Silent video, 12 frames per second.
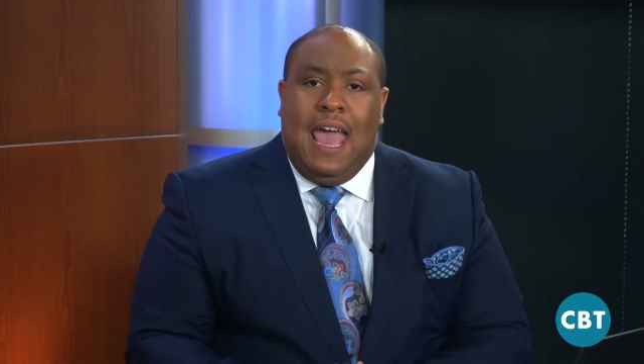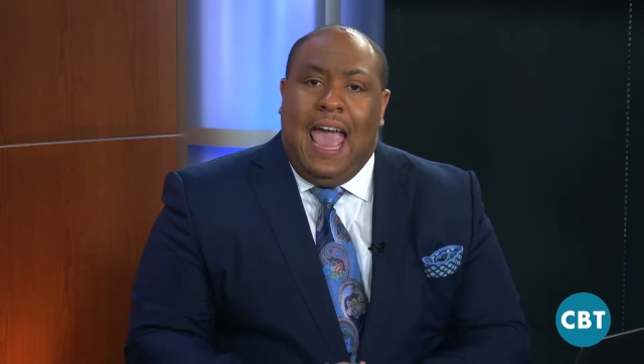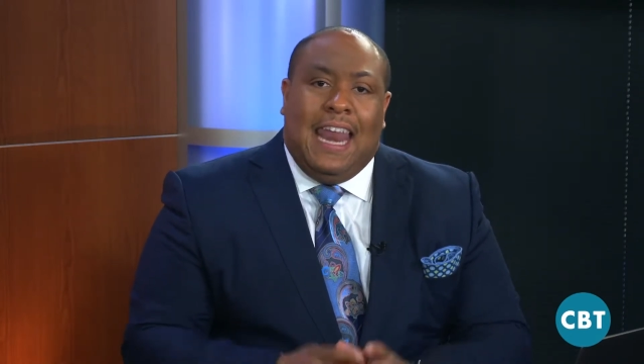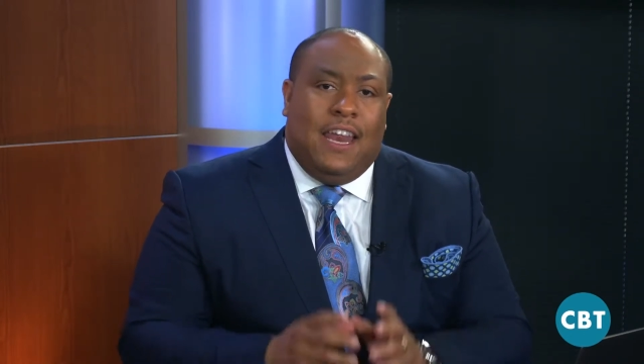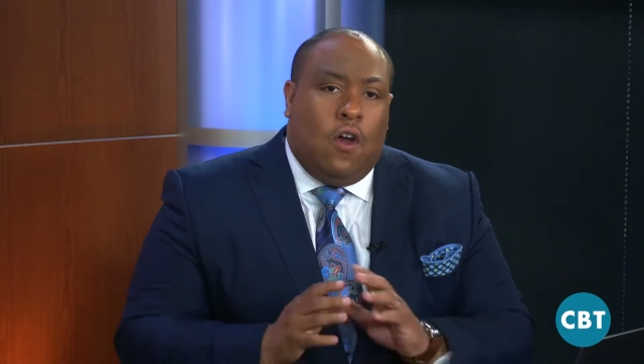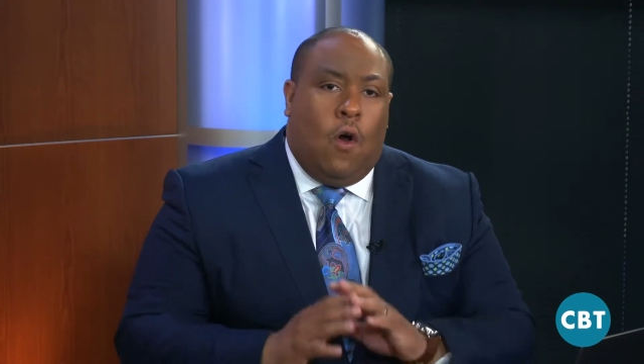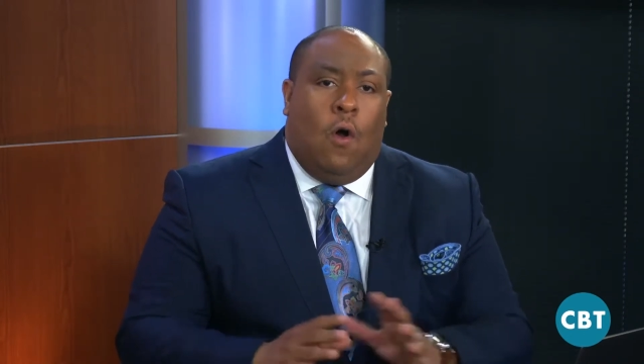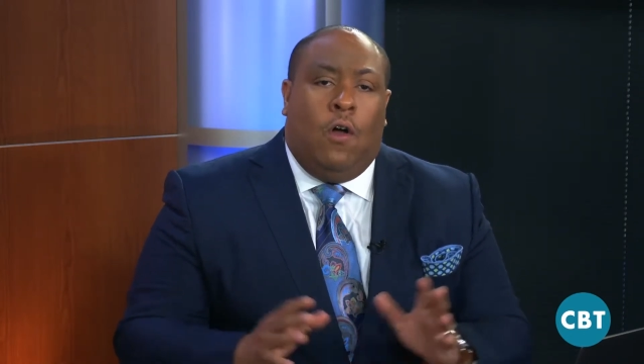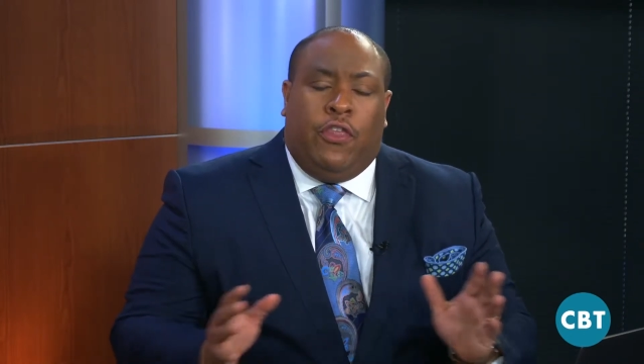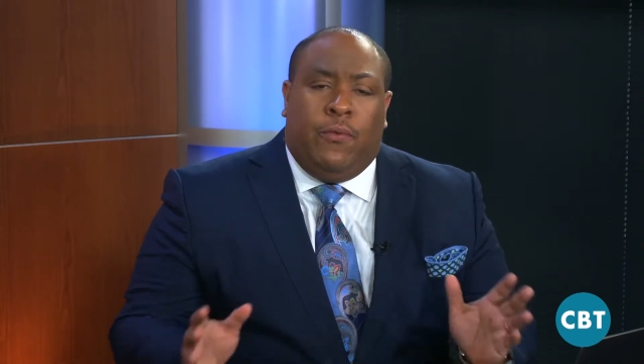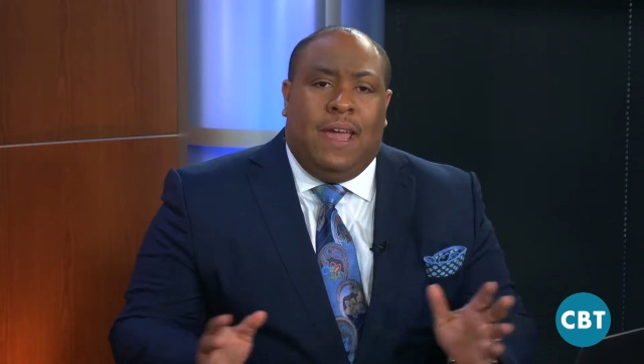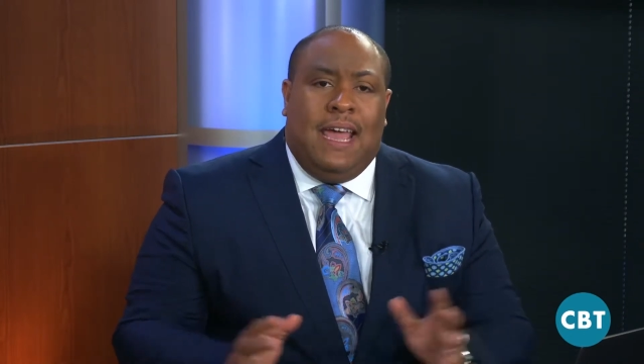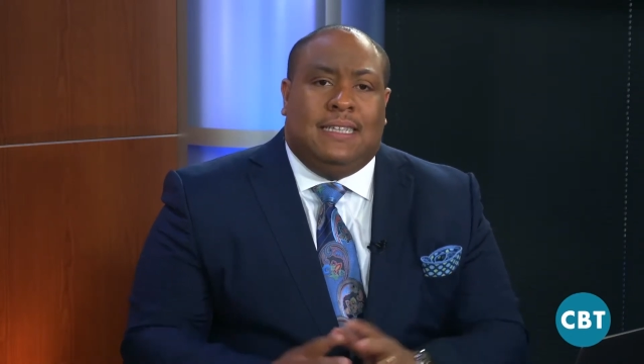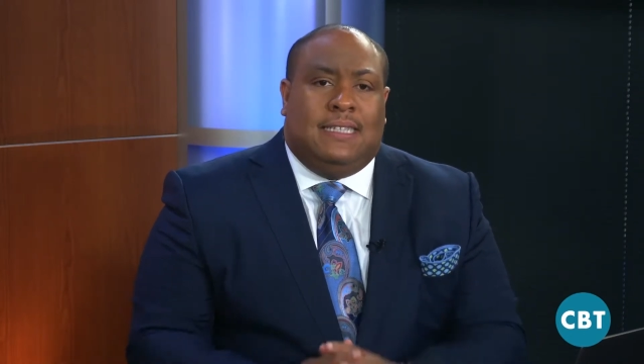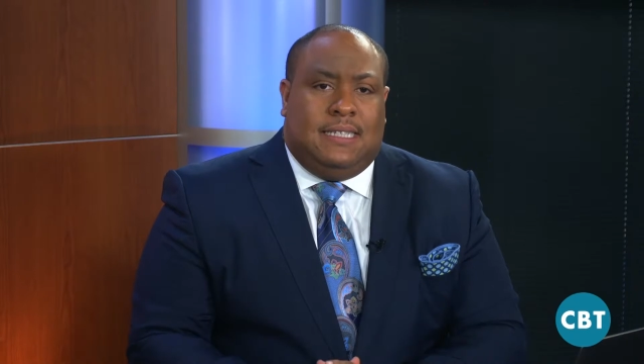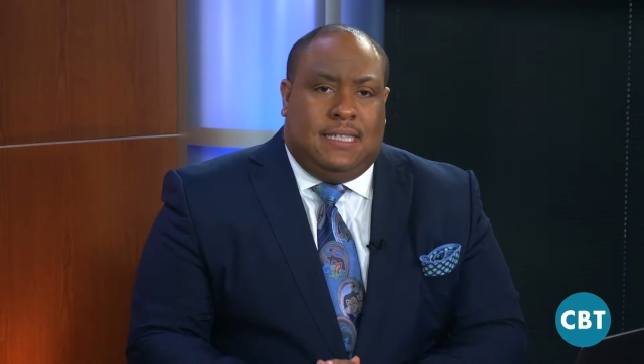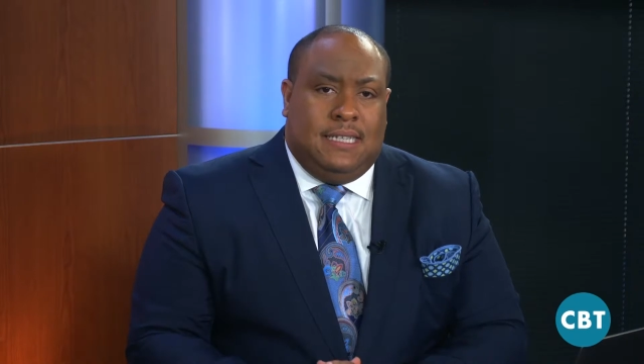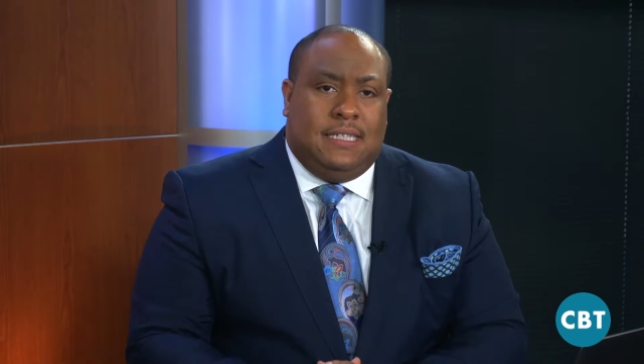And in all 3
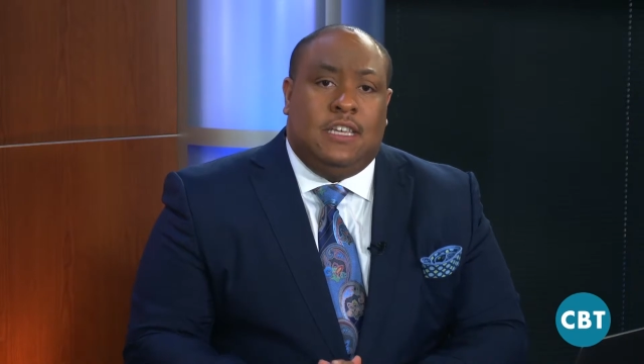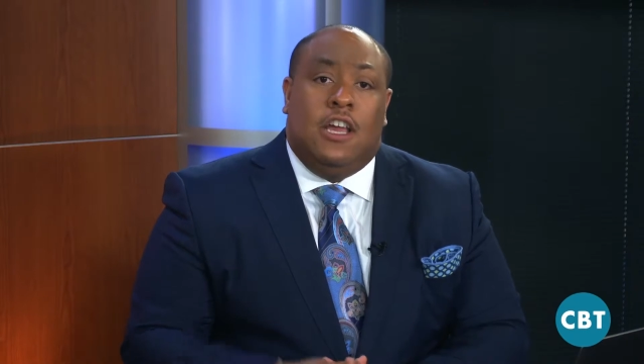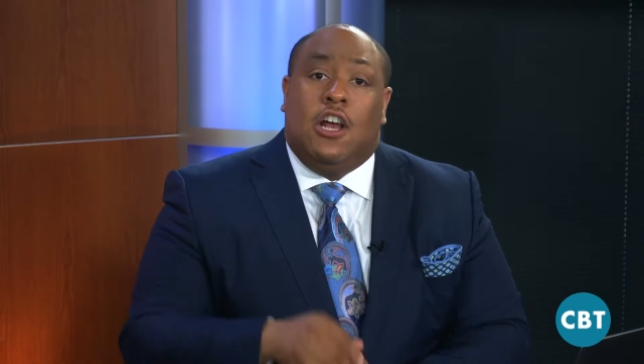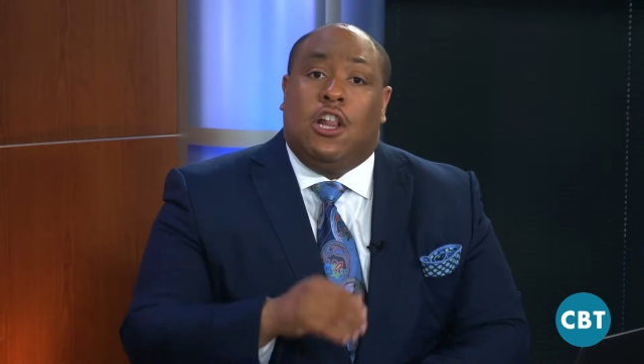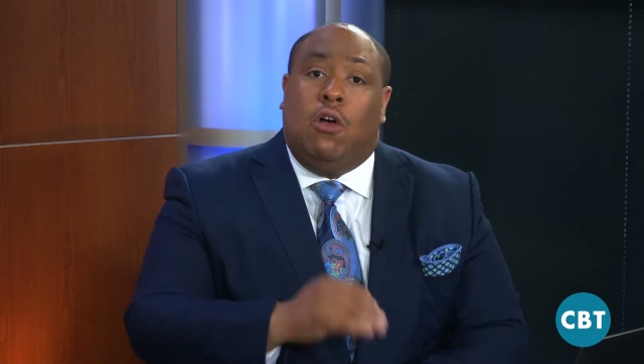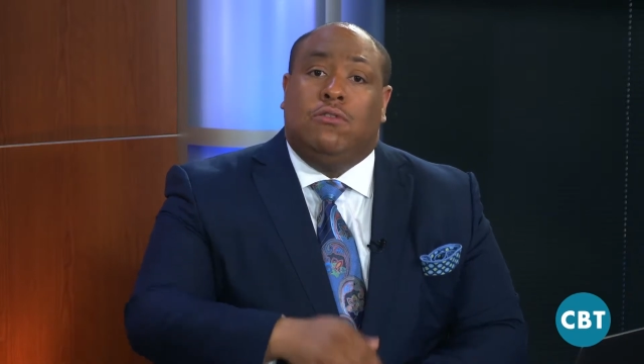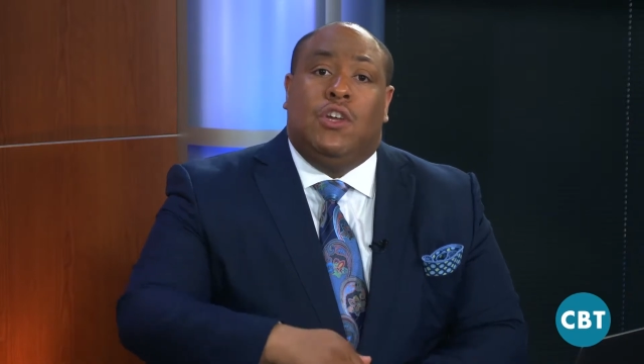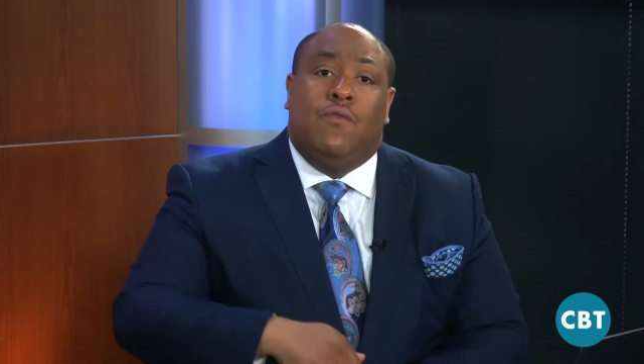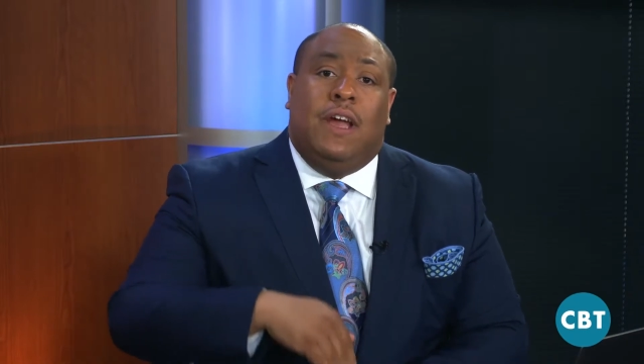instances, closing